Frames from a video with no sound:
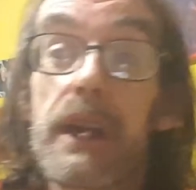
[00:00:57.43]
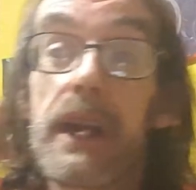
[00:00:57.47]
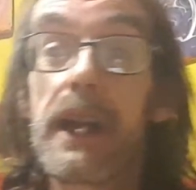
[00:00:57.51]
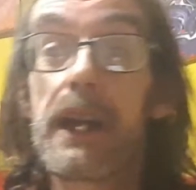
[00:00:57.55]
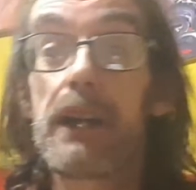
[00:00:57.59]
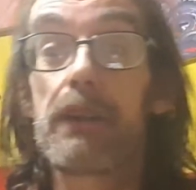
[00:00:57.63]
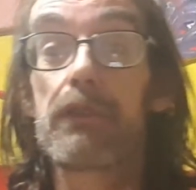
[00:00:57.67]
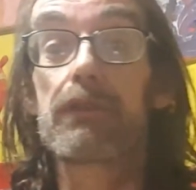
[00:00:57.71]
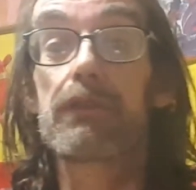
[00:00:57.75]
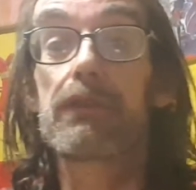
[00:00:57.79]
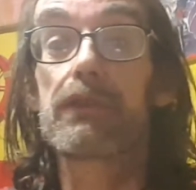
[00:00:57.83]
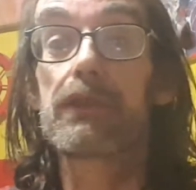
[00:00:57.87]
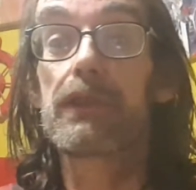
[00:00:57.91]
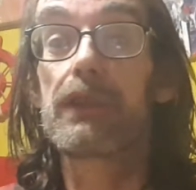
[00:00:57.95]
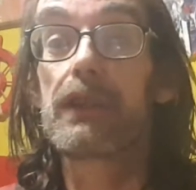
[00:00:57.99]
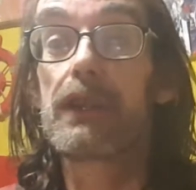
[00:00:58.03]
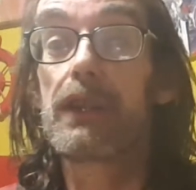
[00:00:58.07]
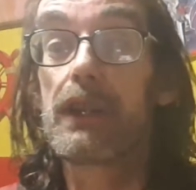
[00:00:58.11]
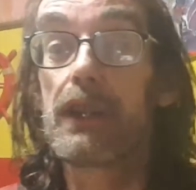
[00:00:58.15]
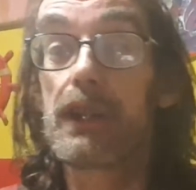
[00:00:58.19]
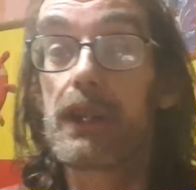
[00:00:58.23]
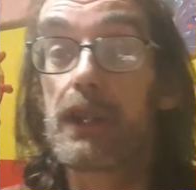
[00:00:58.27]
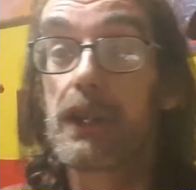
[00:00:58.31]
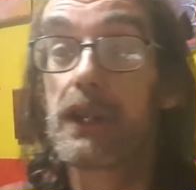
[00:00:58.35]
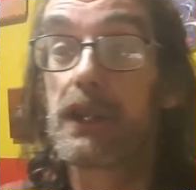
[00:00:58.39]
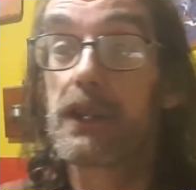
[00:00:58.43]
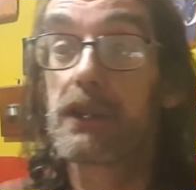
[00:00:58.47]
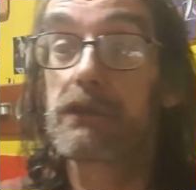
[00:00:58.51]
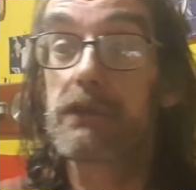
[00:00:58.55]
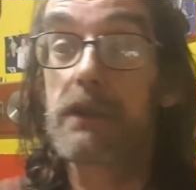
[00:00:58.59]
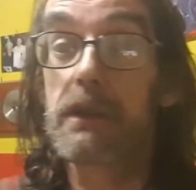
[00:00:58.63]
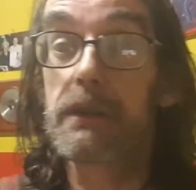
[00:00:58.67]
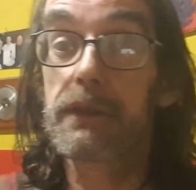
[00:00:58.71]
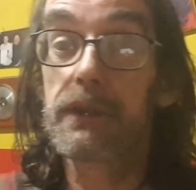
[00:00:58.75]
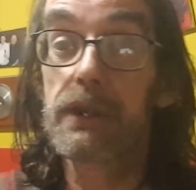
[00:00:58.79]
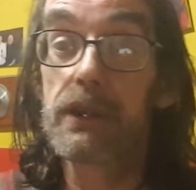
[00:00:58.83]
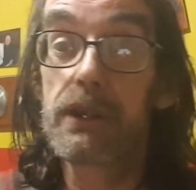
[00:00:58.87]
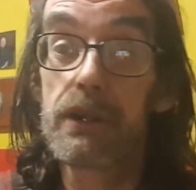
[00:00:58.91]
House, so
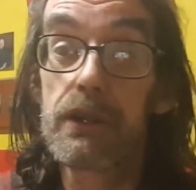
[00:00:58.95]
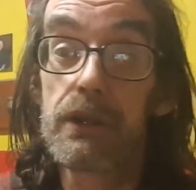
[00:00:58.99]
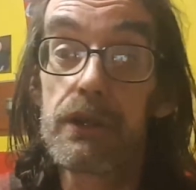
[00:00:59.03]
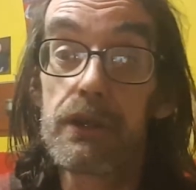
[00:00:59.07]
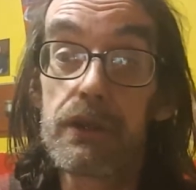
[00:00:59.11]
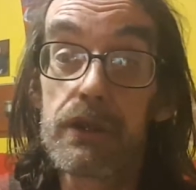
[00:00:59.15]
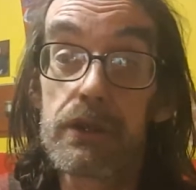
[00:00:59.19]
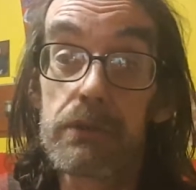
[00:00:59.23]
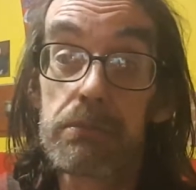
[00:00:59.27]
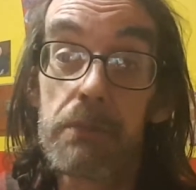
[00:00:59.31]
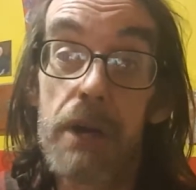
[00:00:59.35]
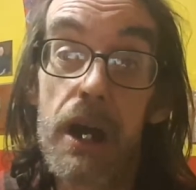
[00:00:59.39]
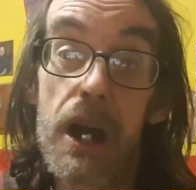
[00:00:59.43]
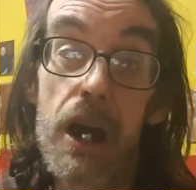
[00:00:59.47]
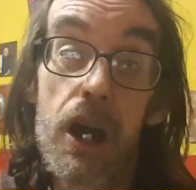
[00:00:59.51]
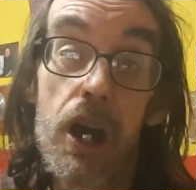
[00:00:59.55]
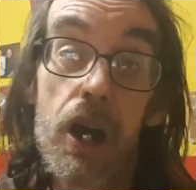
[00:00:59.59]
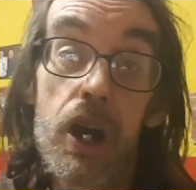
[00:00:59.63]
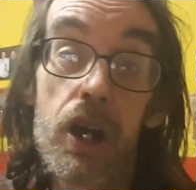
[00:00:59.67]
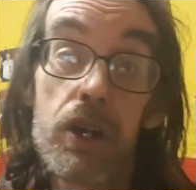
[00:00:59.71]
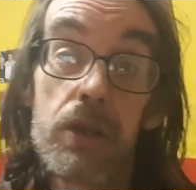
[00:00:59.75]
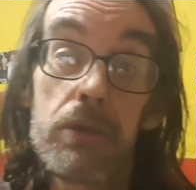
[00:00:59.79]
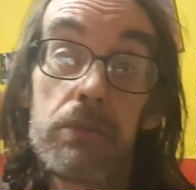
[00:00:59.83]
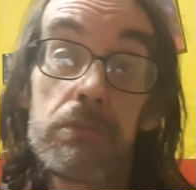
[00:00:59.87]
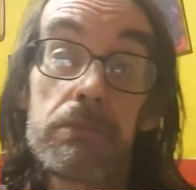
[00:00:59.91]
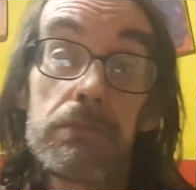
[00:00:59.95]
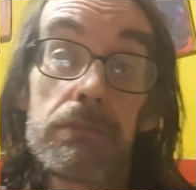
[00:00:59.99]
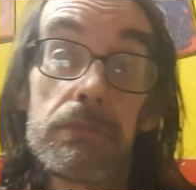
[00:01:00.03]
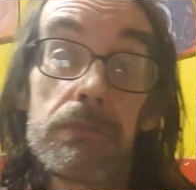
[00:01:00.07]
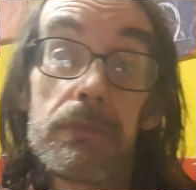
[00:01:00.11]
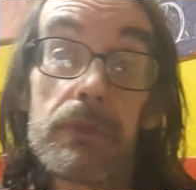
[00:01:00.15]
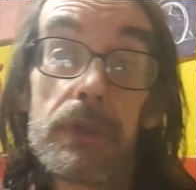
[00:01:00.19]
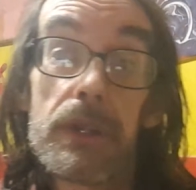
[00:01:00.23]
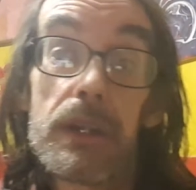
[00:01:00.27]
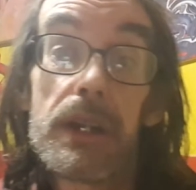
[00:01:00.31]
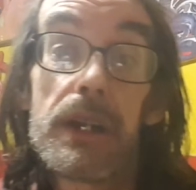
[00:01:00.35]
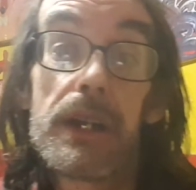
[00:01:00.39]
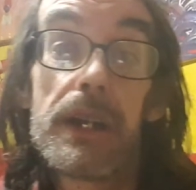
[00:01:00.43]
I'm going to lose my home
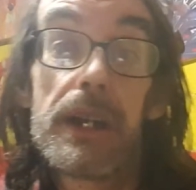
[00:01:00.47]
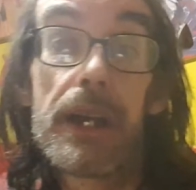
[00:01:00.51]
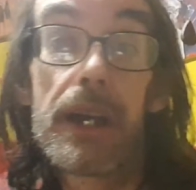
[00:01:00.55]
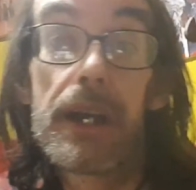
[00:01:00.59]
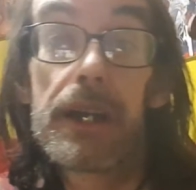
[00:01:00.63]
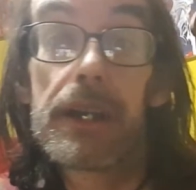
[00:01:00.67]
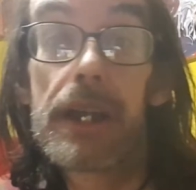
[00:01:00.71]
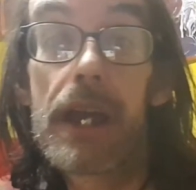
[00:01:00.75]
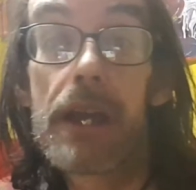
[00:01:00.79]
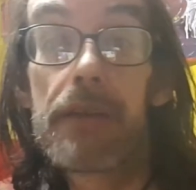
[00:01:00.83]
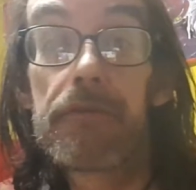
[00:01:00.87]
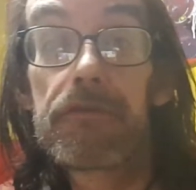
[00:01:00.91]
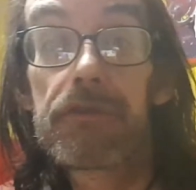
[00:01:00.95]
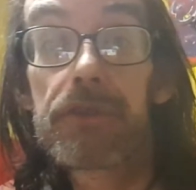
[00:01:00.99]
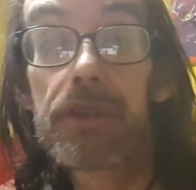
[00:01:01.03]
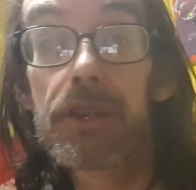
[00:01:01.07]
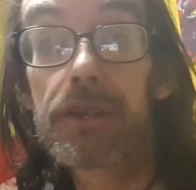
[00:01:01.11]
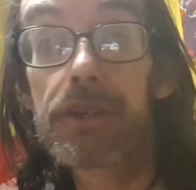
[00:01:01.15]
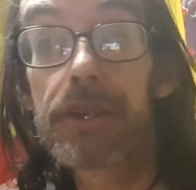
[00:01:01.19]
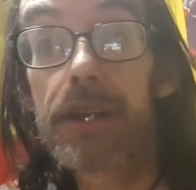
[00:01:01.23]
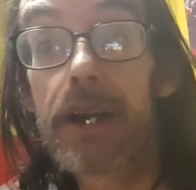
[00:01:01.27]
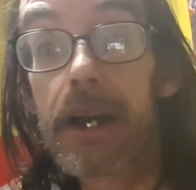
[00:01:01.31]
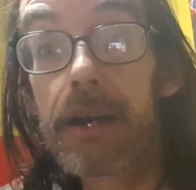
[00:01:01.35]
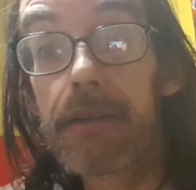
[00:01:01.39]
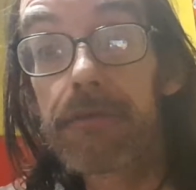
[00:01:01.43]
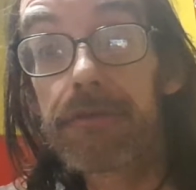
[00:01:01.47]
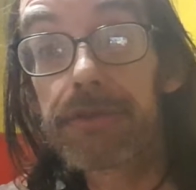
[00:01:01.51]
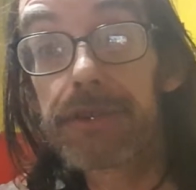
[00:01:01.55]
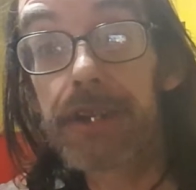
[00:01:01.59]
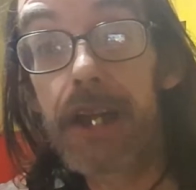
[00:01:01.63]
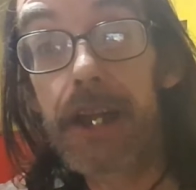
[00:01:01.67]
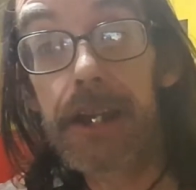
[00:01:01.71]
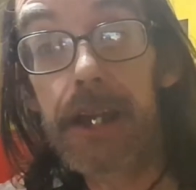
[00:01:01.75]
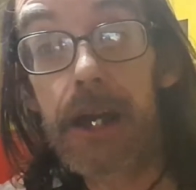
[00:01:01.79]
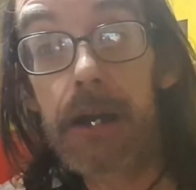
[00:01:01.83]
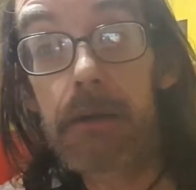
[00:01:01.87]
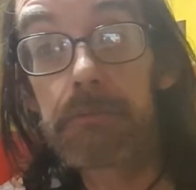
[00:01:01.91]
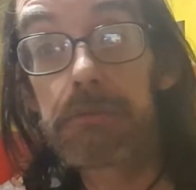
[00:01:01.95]
and everything that I've
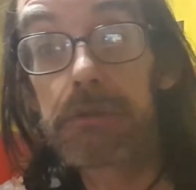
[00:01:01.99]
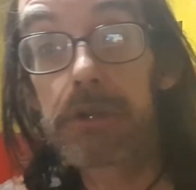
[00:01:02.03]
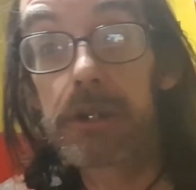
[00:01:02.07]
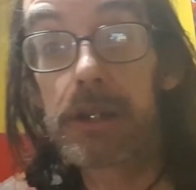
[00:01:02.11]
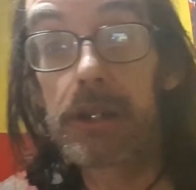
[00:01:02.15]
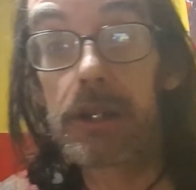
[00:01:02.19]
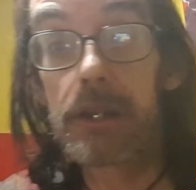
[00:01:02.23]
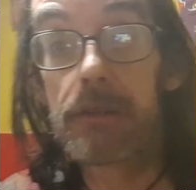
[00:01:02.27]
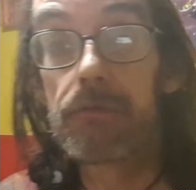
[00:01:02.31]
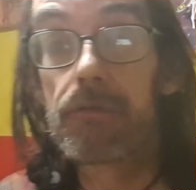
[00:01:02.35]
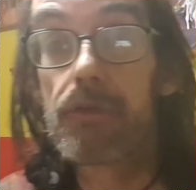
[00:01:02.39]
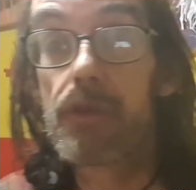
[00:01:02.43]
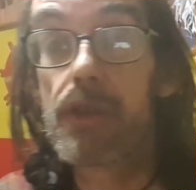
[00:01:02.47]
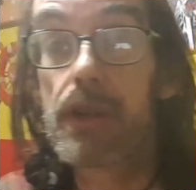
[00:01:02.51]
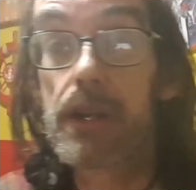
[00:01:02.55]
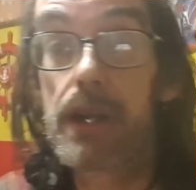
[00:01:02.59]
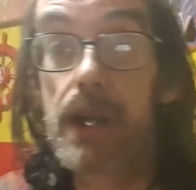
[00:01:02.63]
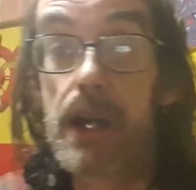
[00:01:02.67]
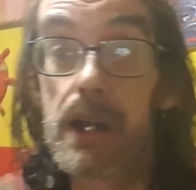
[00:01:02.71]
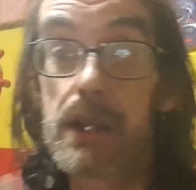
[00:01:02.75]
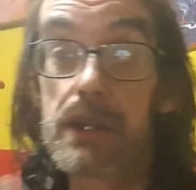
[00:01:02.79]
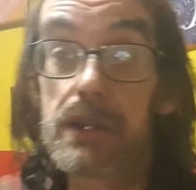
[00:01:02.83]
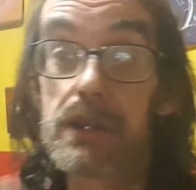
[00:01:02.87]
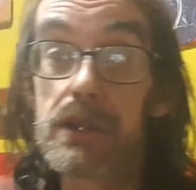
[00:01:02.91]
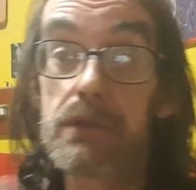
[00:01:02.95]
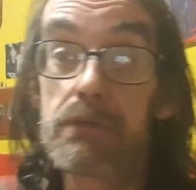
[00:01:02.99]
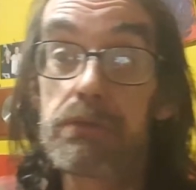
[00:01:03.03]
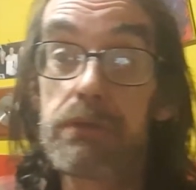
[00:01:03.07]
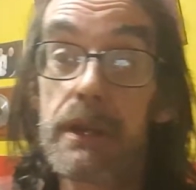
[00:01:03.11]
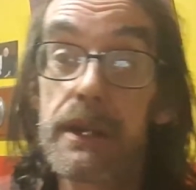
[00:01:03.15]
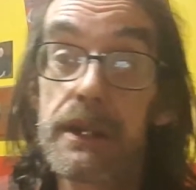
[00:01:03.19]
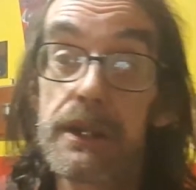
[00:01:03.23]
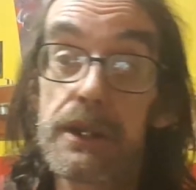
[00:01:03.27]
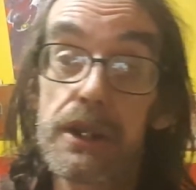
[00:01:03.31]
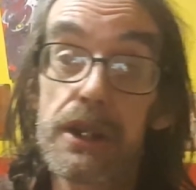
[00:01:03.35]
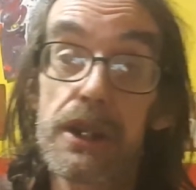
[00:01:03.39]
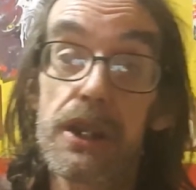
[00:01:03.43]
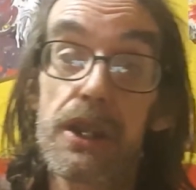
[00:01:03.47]
done up here for the last
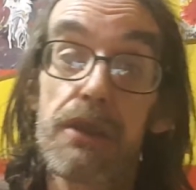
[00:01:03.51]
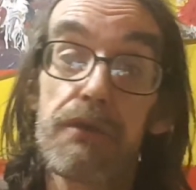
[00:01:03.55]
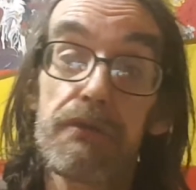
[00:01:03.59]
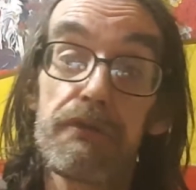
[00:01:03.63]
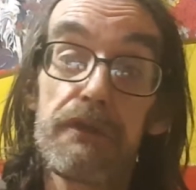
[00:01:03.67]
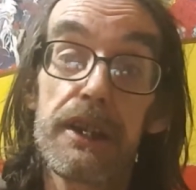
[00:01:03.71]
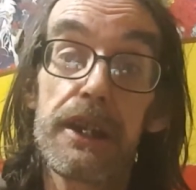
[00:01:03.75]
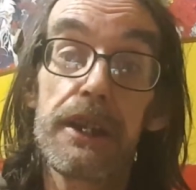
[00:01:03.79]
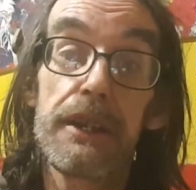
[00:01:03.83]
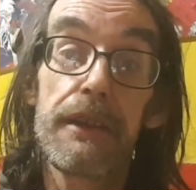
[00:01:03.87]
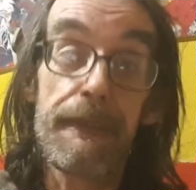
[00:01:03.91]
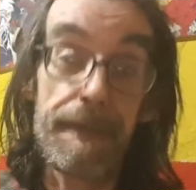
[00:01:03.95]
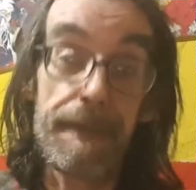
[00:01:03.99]
23